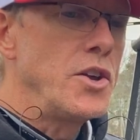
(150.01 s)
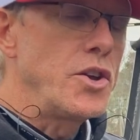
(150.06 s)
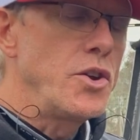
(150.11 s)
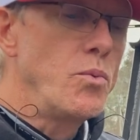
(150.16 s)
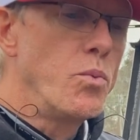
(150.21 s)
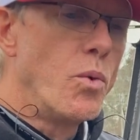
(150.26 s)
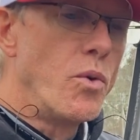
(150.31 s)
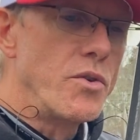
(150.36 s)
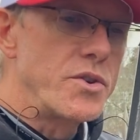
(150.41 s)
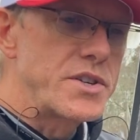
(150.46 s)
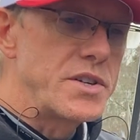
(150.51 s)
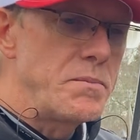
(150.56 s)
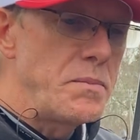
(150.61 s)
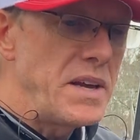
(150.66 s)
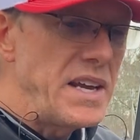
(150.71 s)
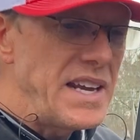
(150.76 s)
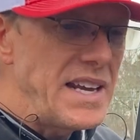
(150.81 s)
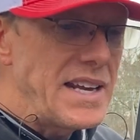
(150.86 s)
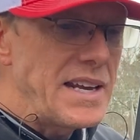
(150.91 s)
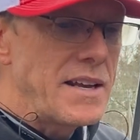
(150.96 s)
You want to
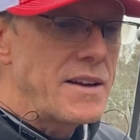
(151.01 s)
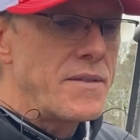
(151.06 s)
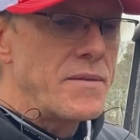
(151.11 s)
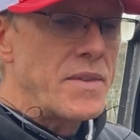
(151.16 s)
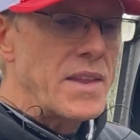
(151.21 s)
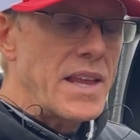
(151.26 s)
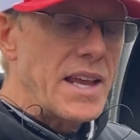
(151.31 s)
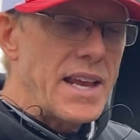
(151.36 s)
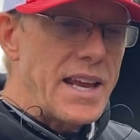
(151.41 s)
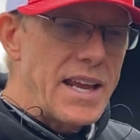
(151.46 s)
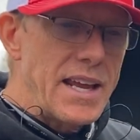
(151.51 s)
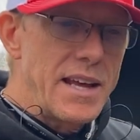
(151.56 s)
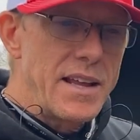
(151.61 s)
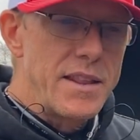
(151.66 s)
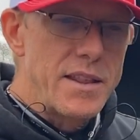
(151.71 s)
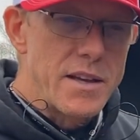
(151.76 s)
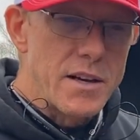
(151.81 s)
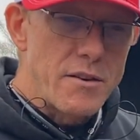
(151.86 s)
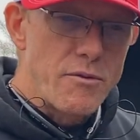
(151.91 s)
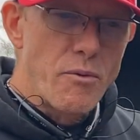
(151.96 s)
be
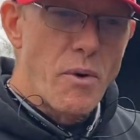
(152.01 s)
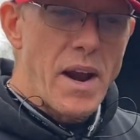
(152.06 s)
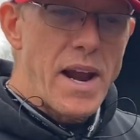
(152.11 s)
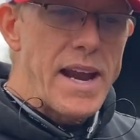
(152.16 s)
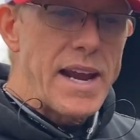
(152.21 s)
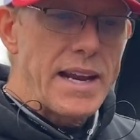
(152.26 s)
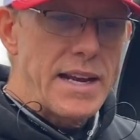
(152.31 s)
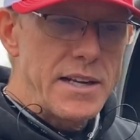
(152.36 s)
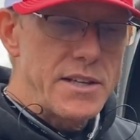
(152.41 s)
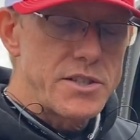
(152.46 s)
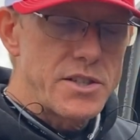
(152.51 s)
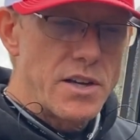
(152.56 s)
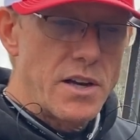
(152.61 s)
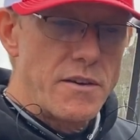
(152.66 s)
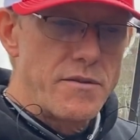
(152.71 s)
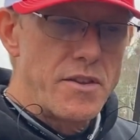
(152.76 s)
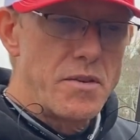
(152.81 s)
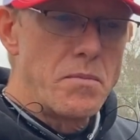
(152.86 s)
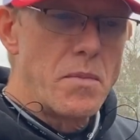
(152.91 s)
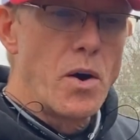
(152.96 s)
in the range
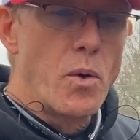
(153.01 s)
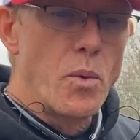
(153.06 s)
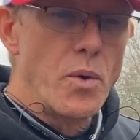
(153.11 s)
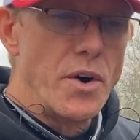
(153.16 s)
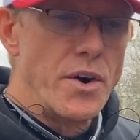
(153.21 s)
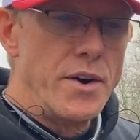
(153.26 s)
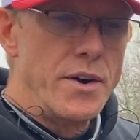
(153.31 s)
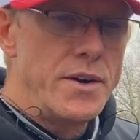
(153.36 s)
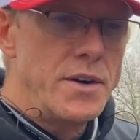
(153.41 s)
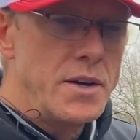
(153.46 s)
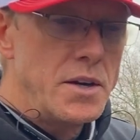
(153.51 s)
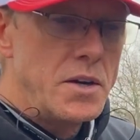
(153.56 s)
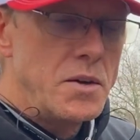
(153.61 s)
of the mower,